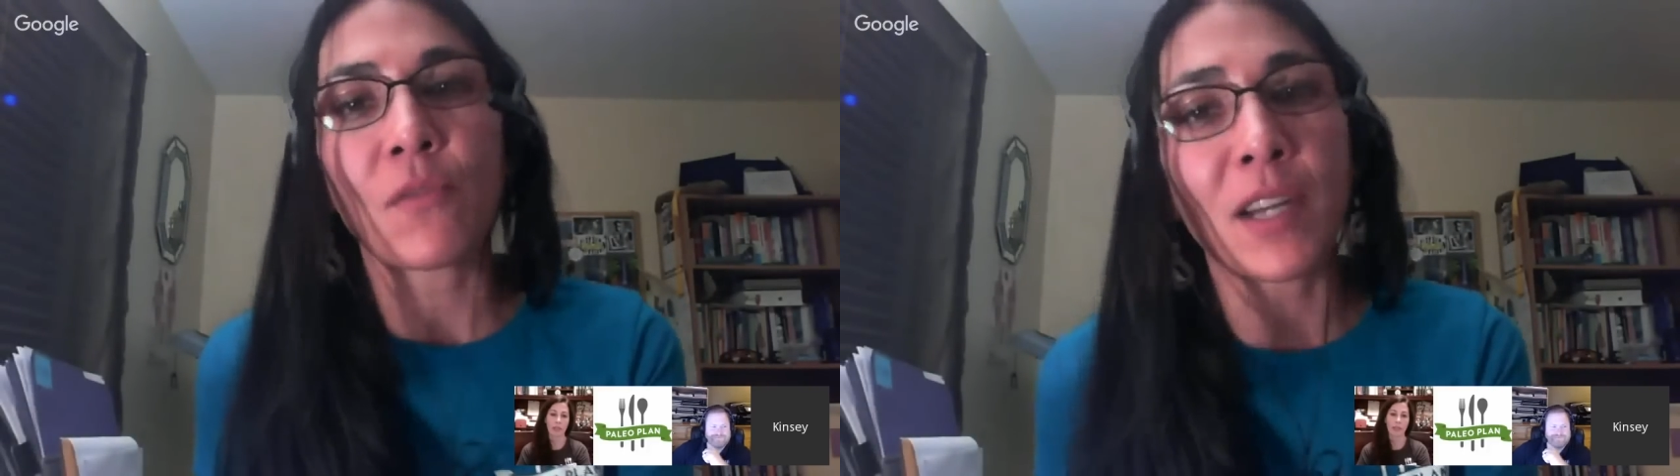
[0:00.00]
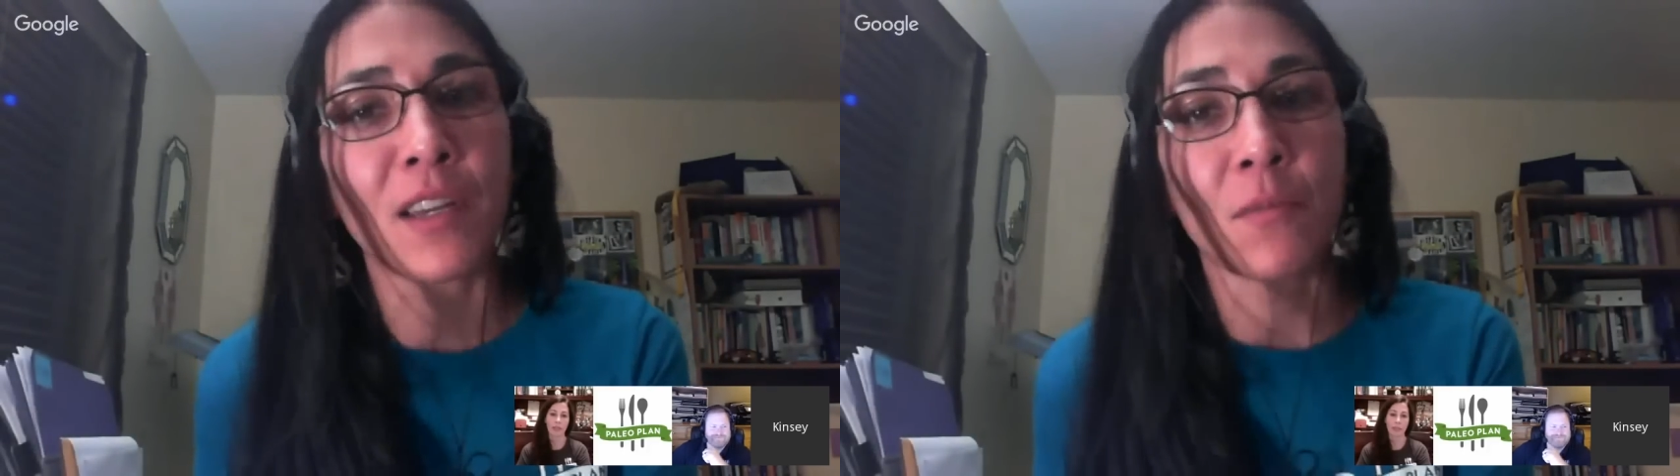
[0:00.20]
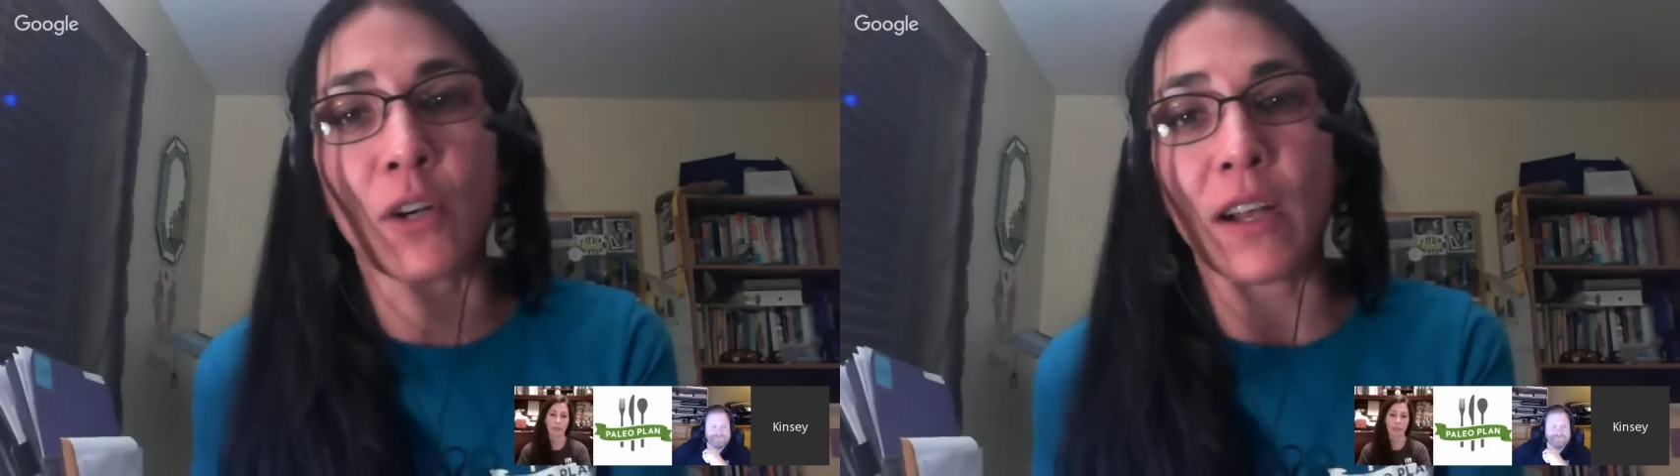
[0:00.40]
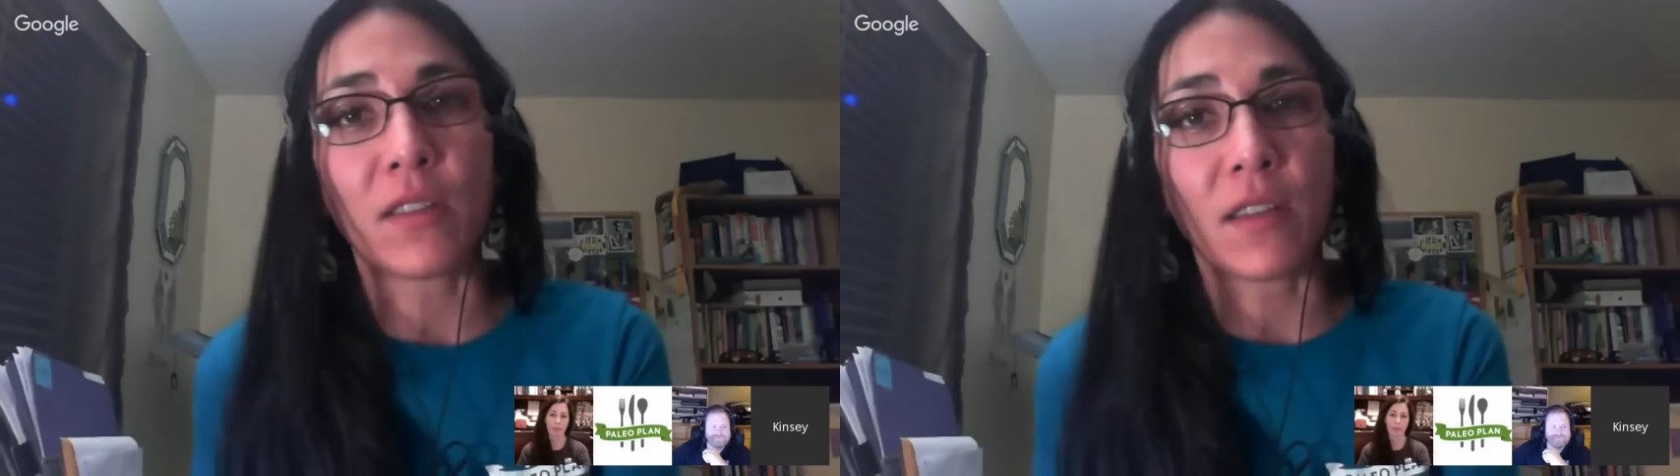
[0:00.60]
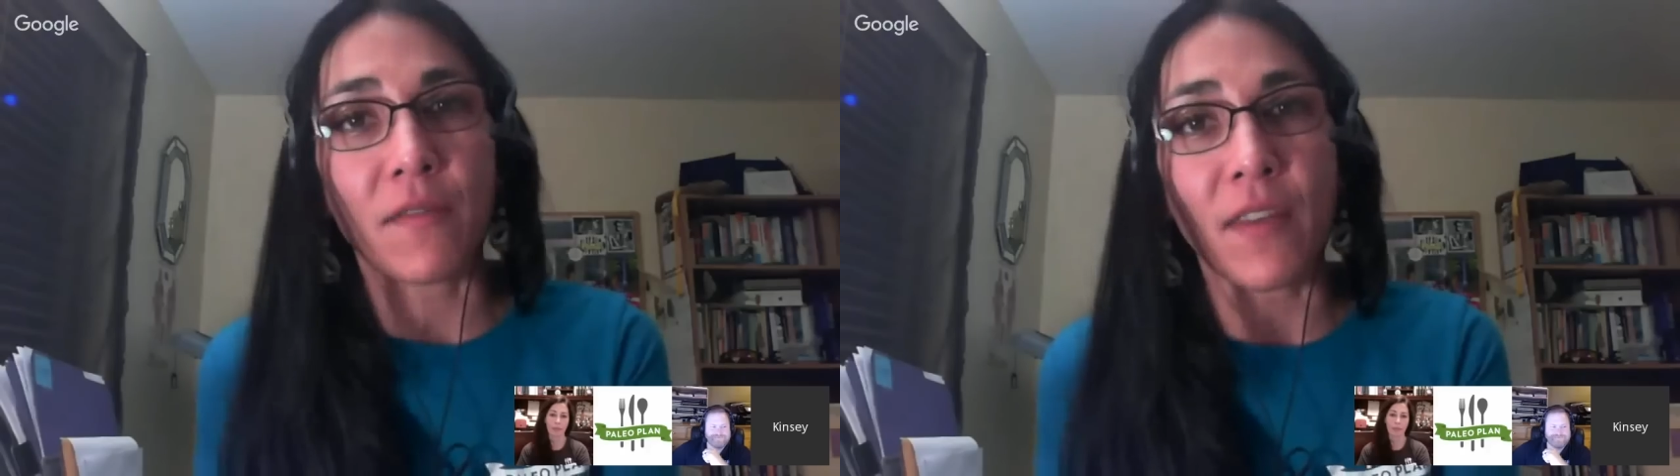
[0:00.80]
many of the more
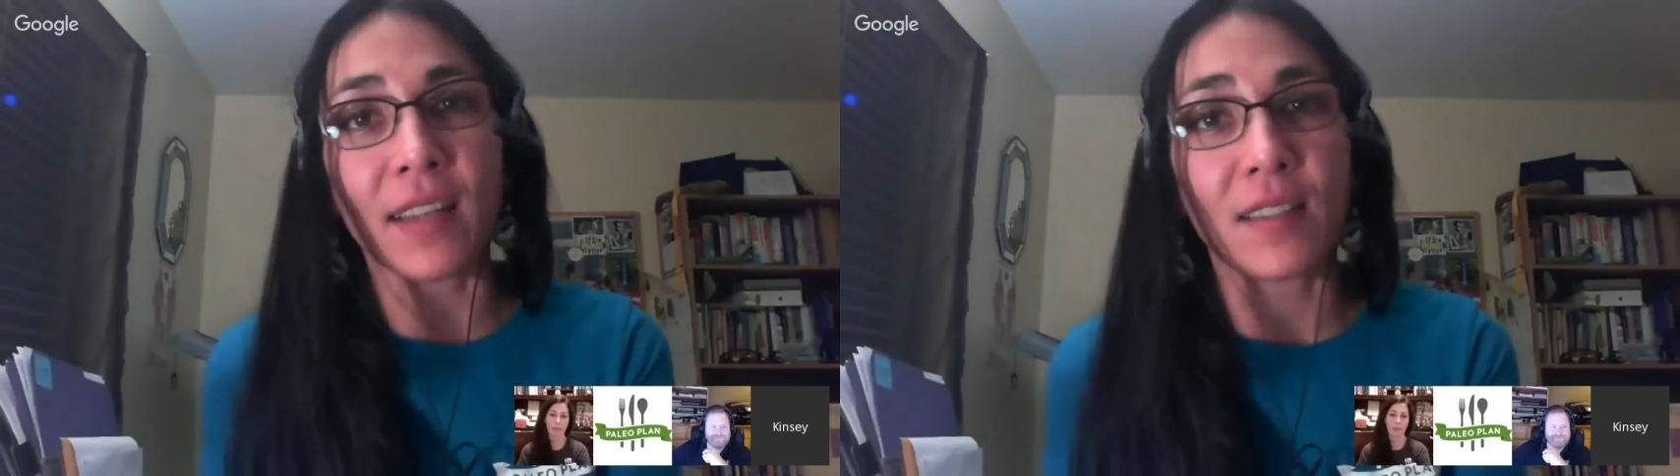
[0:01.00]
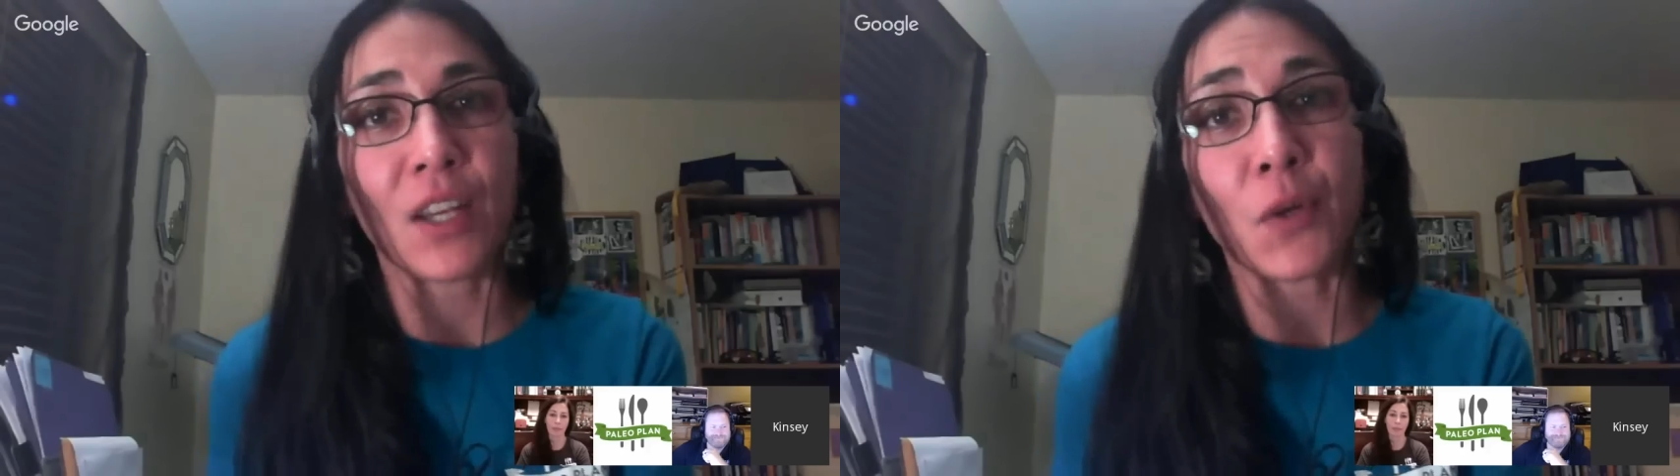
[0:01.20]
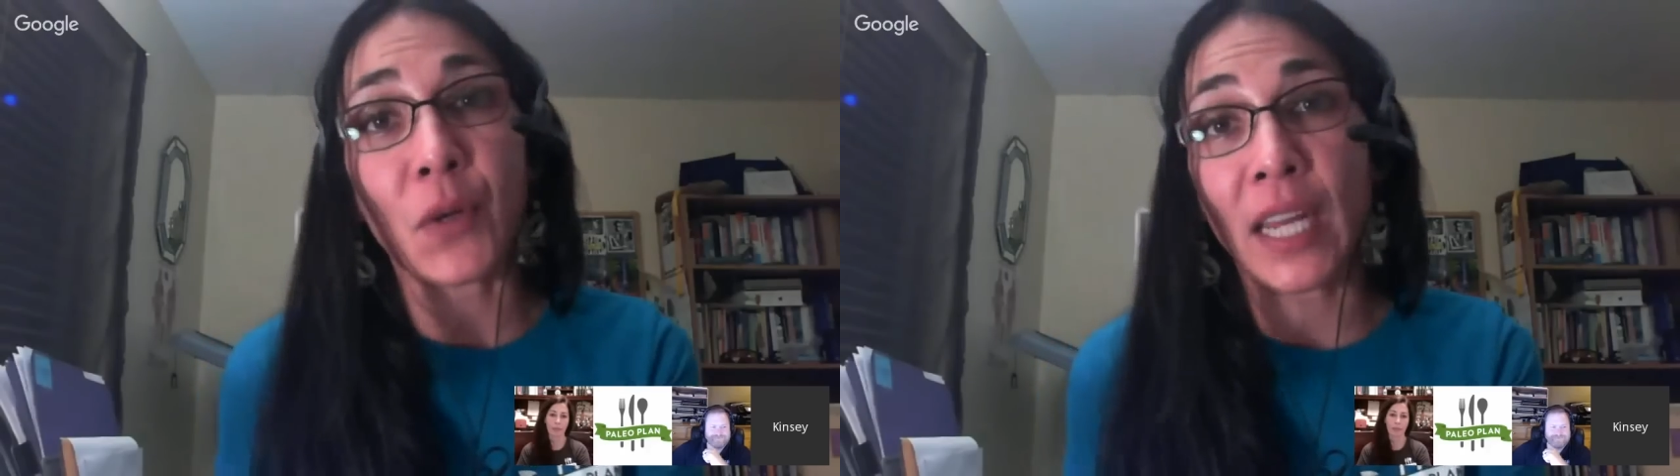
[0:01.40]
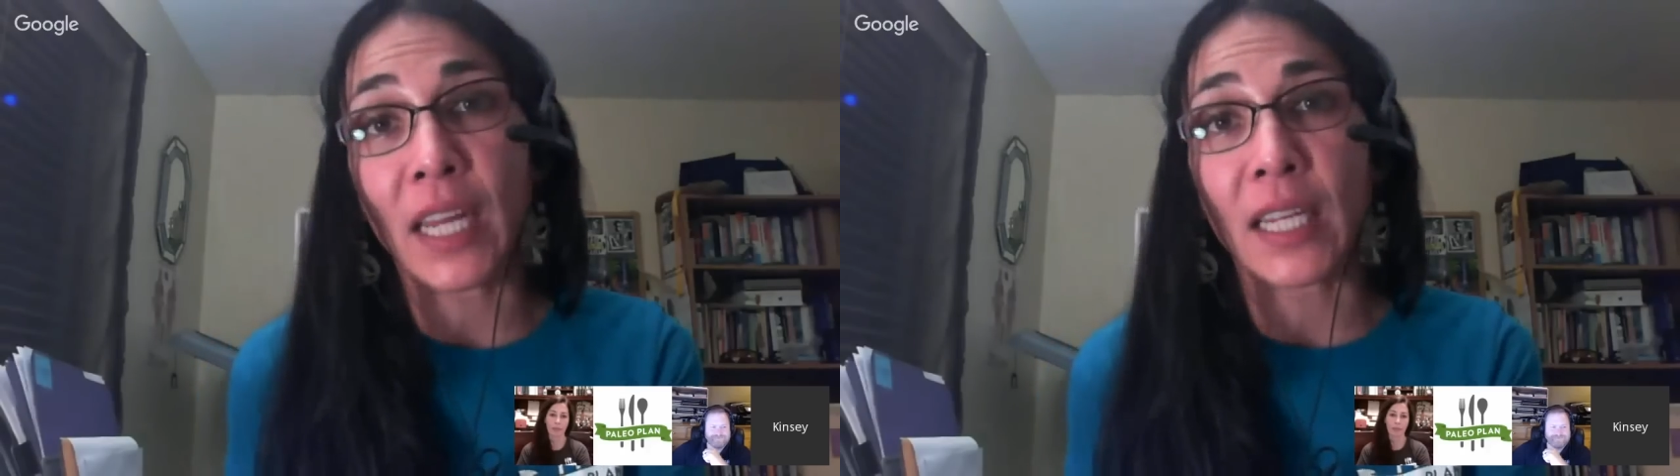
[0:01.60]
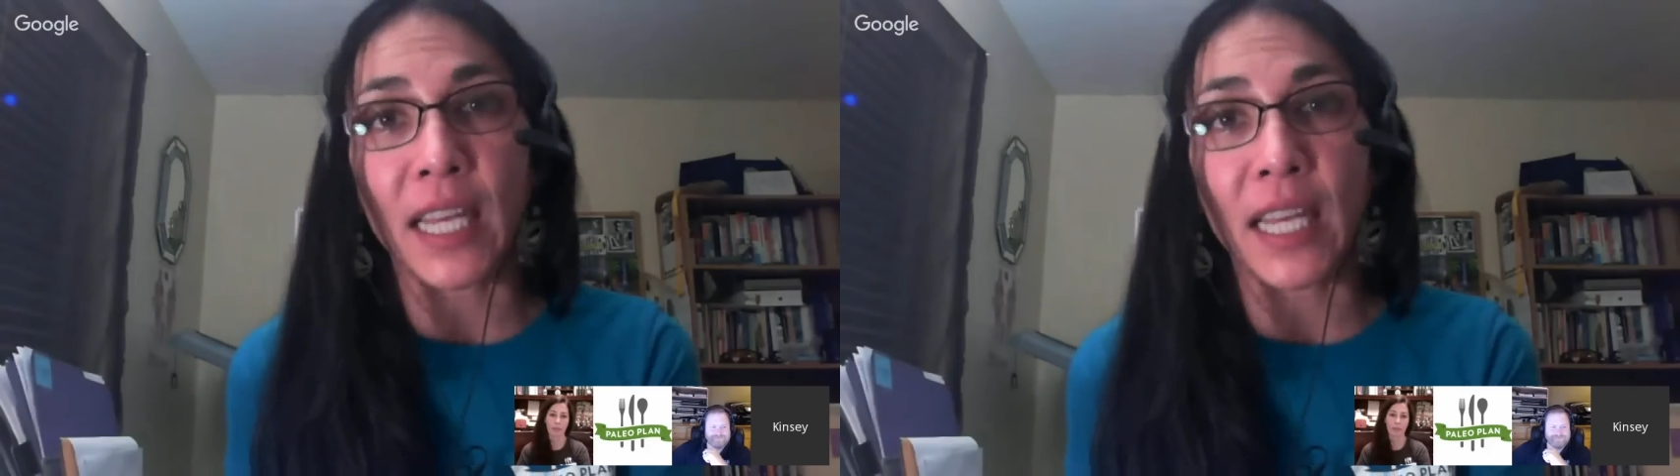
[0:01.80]
healthy fats that you need.